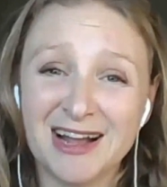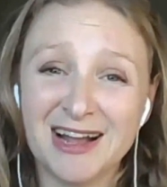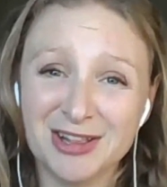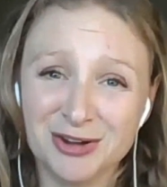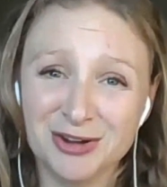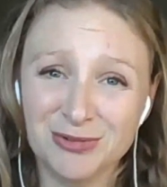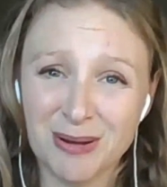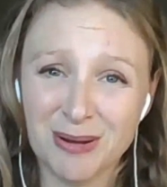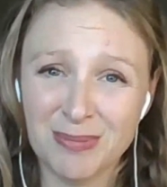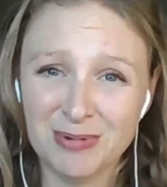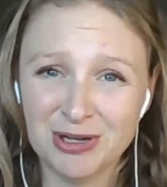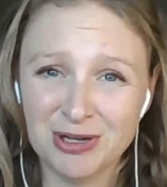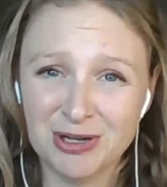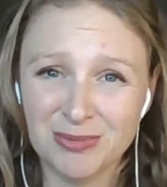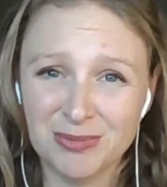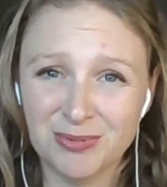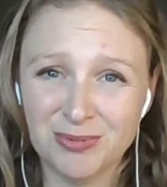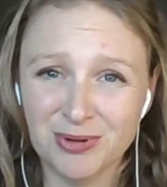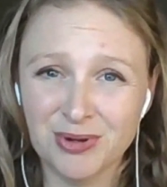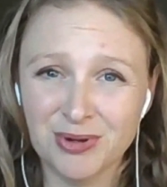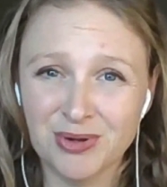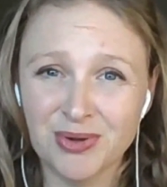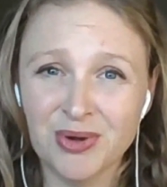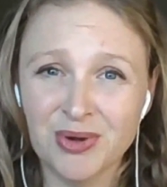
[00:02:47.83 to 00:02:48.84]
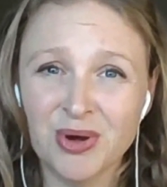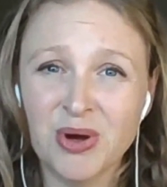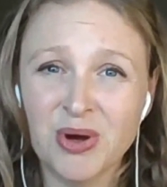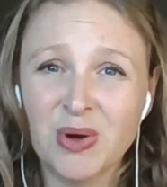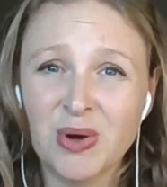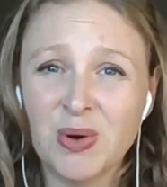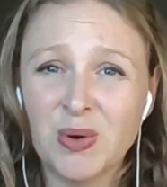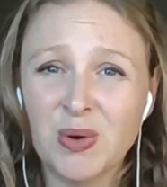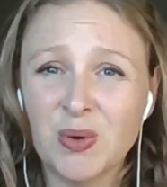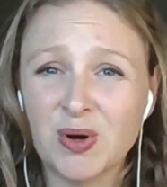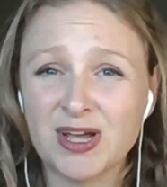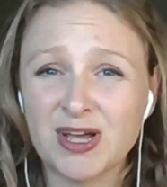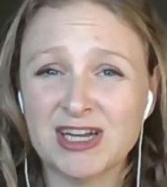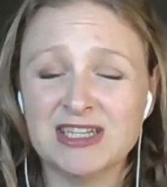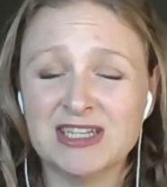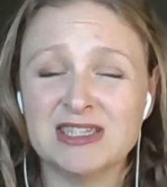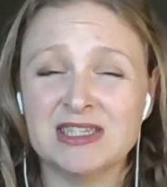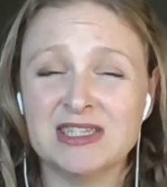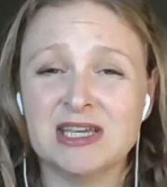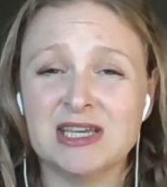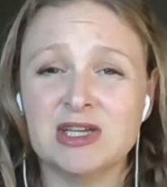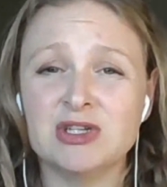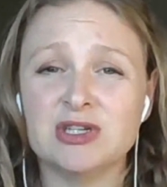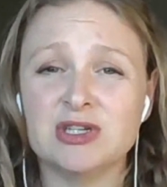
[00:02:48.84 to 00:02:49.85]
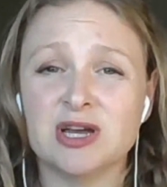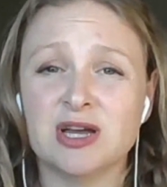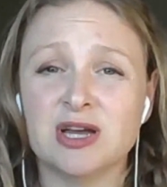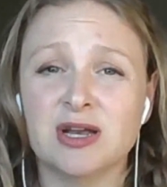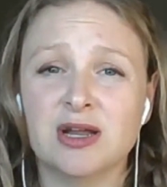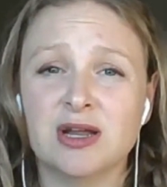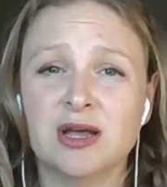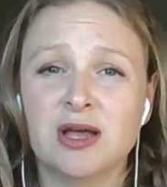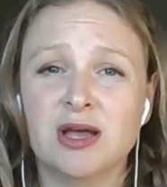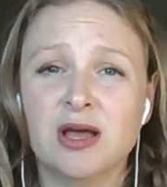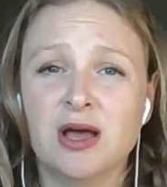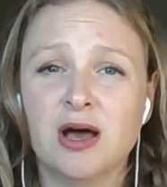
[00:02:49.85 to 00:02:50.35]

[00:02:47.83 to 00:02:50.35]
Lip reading: highly reputable organization.